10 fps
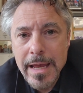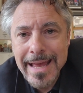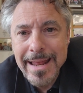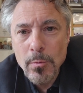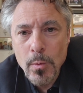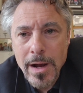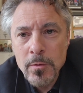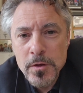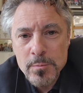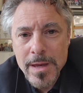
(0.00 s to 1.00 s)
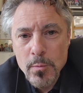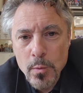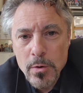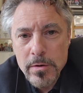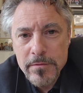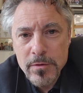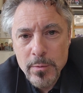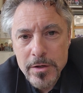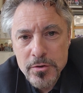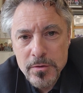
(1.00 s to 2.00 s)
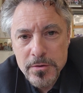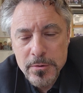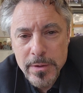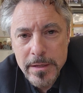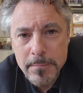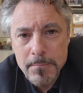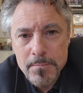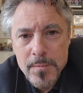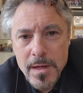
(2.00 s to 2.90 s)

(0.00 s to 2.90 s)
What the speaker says: And while these men were influential to him,